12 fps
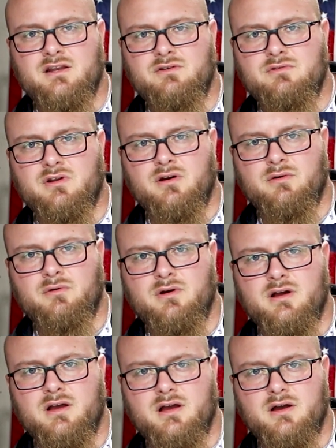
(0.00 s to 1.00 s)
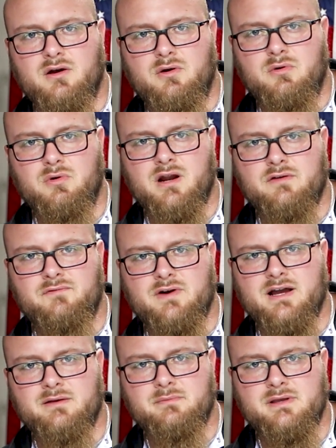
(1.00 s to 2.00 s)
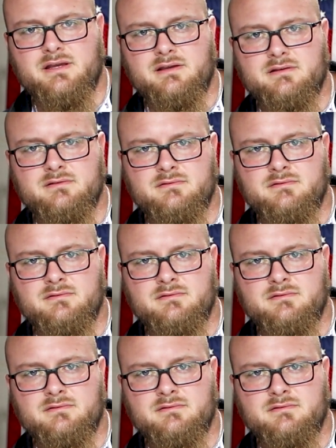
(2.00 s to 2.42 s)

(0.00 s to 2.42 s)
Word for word: You know where to find me.